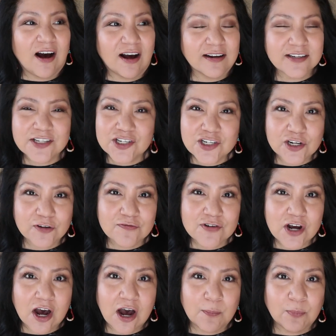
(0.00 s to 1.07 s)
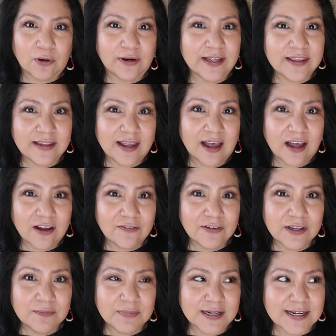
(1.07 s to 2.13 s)
on a stove top or in the
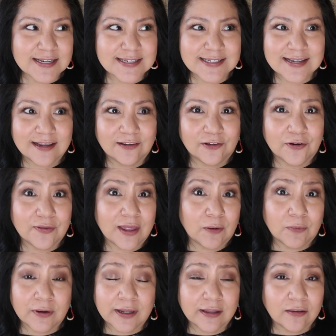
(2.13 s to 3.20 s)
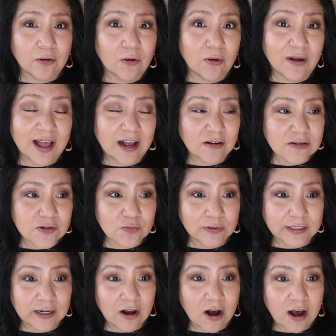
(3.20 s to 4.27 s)
oven because hello that will get the whole house
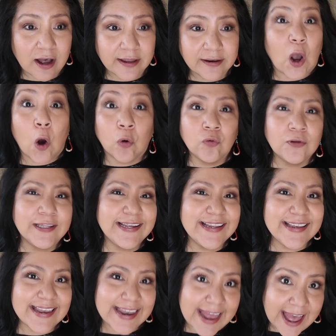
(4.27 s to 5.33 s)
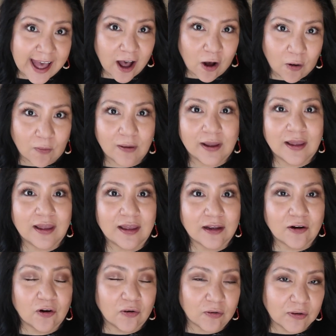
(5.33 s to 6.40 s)
really hot only now
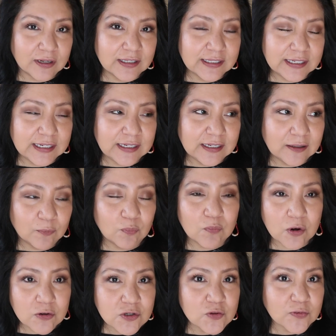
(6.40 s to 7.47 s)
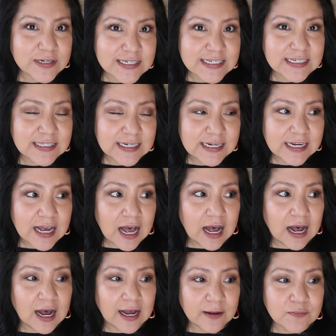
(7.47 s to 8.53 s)
currently, most recently,
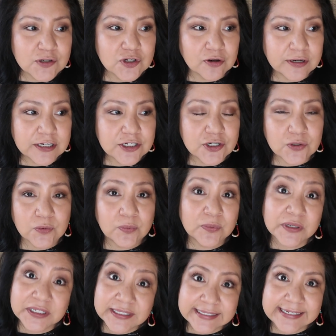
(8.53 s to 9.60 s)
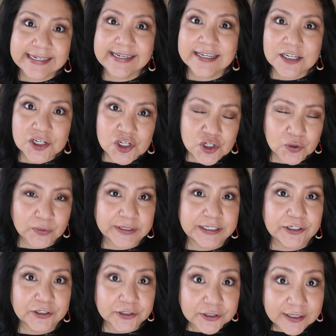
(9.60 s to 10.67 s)
I'm starting to really enjoy
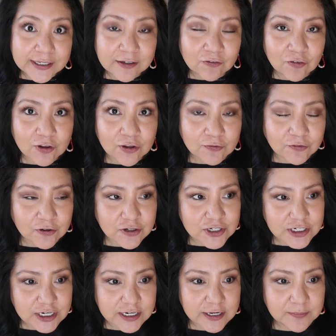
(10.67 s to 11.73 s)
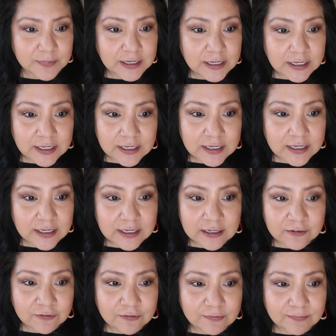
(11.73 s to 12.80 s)
cooking for the first time.
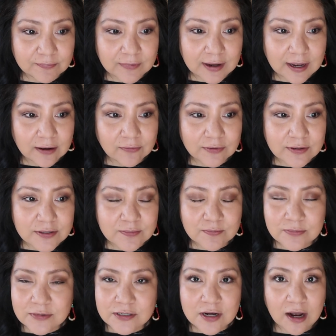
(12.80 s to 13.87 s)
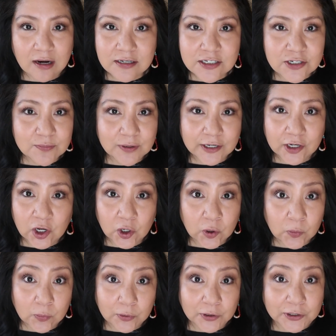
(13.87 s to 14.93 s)
If I would talk to my
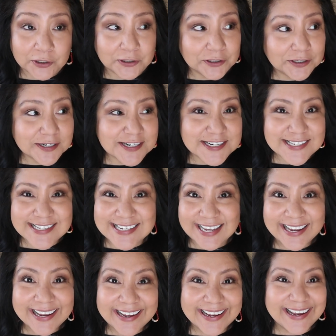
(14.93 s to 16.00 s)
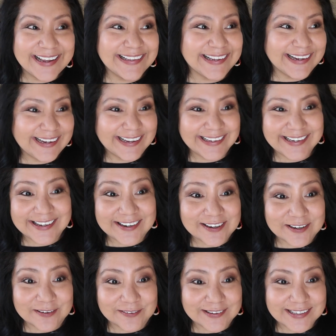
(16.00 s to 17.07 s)
coworkers like you
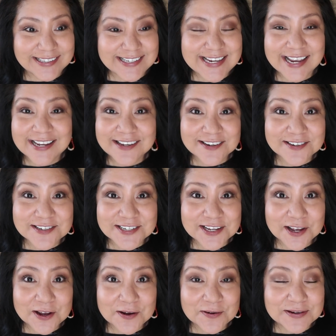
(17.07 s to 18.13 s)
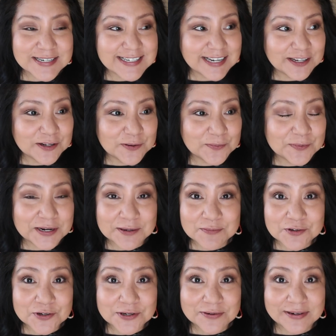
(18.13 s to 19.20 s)
know 10 years ago and tell them what I'm
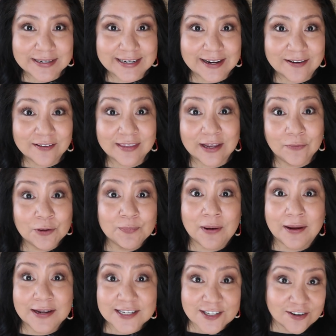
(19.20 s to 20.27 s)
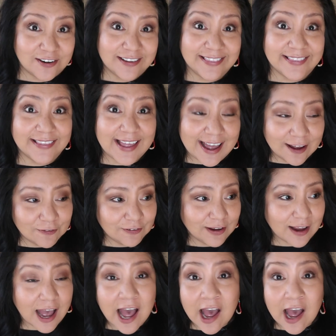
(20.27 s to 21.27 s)
doing right now they would probably start laughing